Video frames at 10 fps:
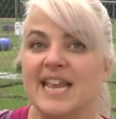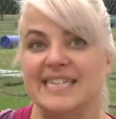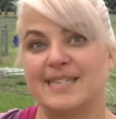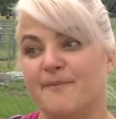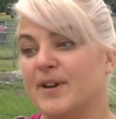
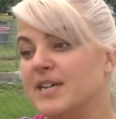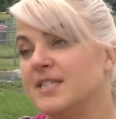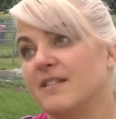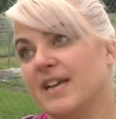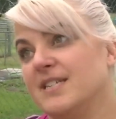Yes, I'm very
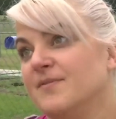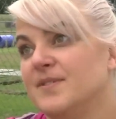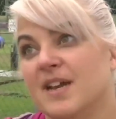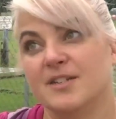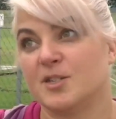selective,
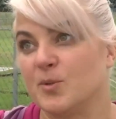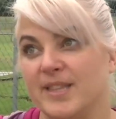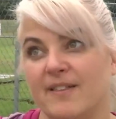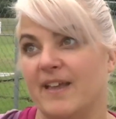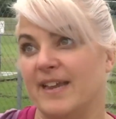not just what
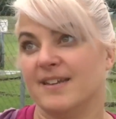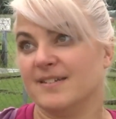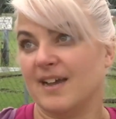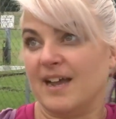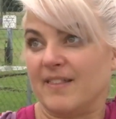they like.
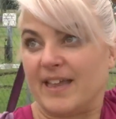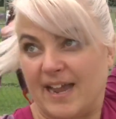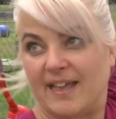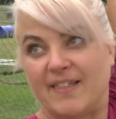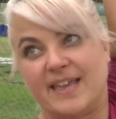I like
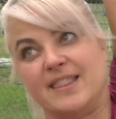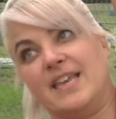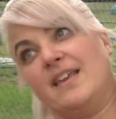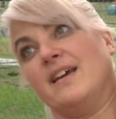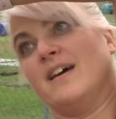I like
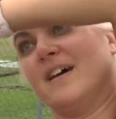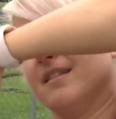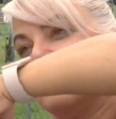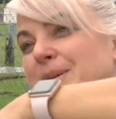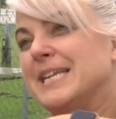the uh,
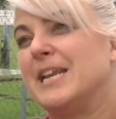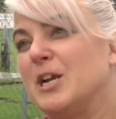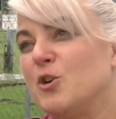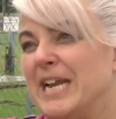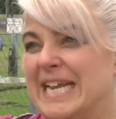limited
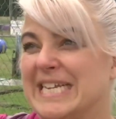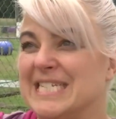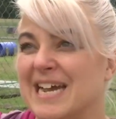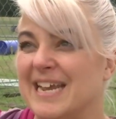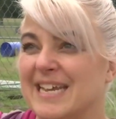ingredient
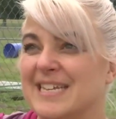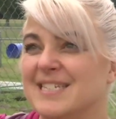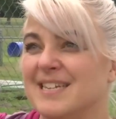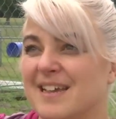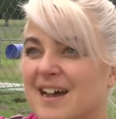
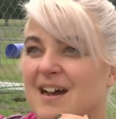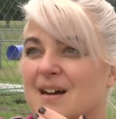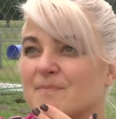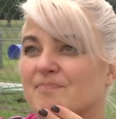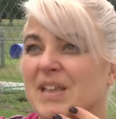diet.
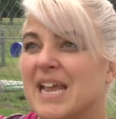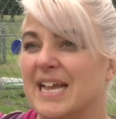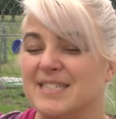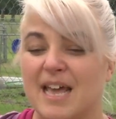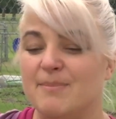Um,
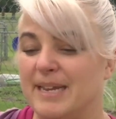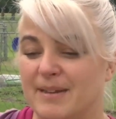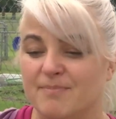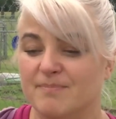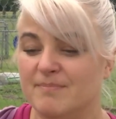it's got to
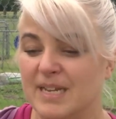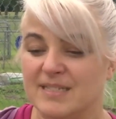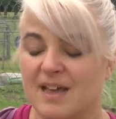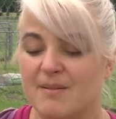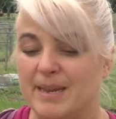be
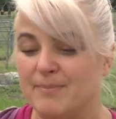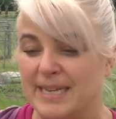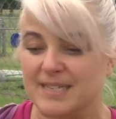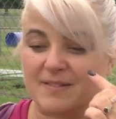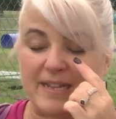it's got to be
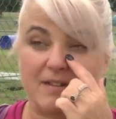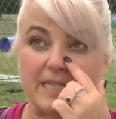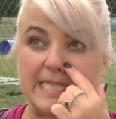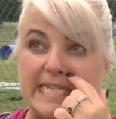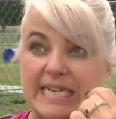basically
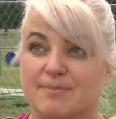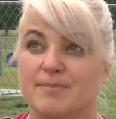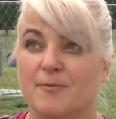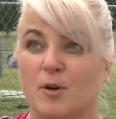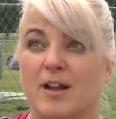holistic
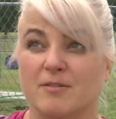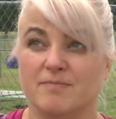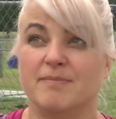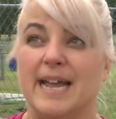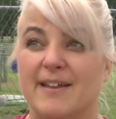before I'll
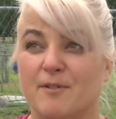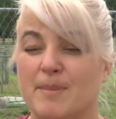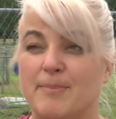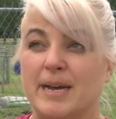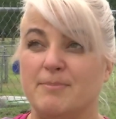buy it for
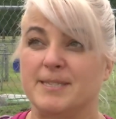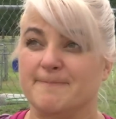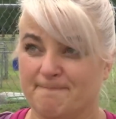my pups.